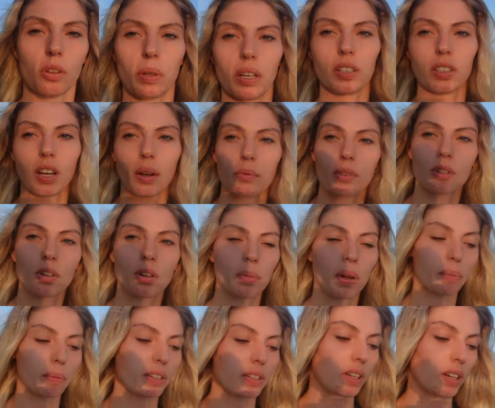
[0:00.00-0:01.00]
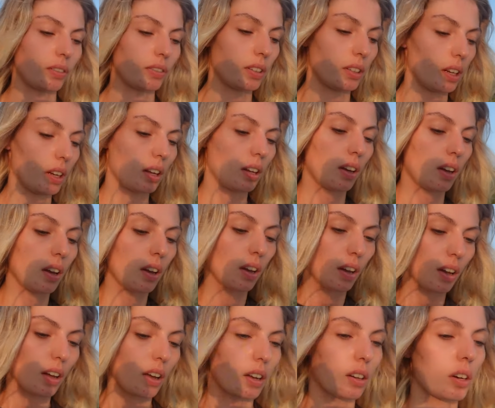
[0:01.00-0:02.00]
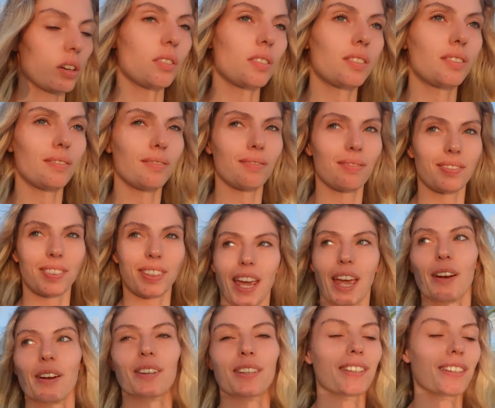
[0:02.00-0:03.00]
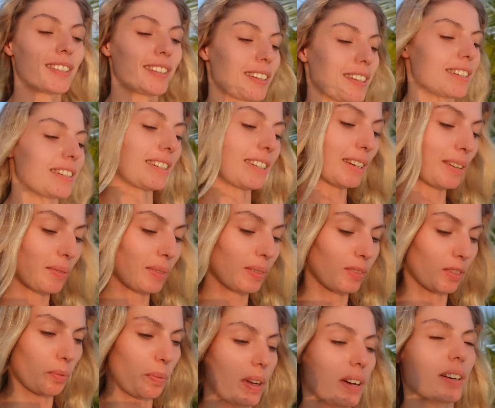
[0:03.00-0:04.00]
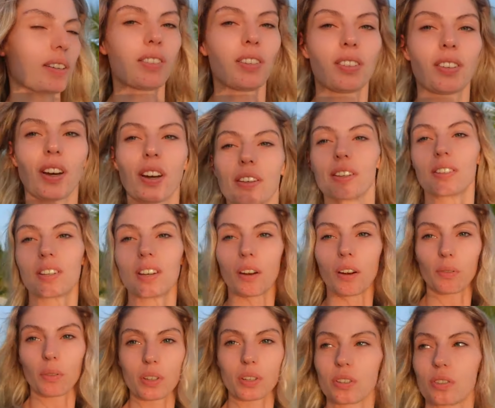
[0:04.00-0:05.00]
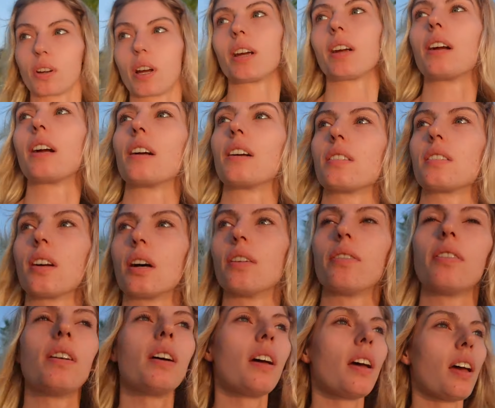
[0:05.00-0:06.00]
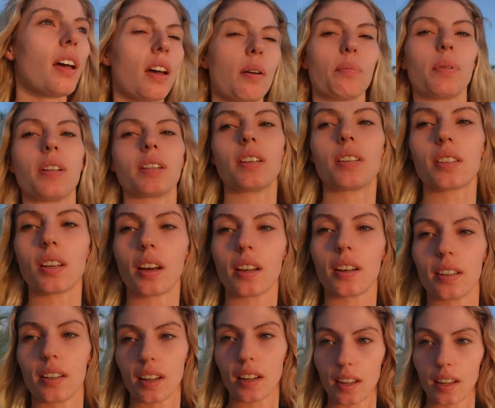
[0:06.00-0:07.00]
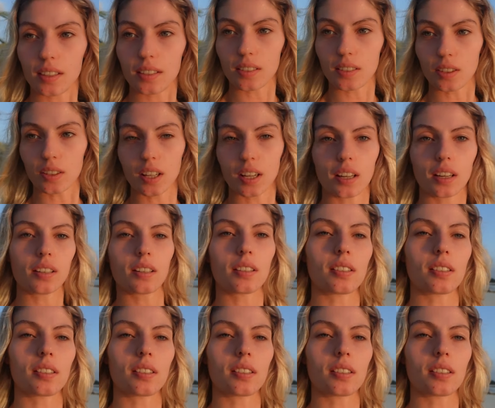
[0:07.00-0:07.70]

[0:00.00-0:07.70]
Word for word: the beach. I'm just going by myself today because Keris is still asleep and Roberta's just got out the shower and wants to dry her hair and stuff. But the sun is looking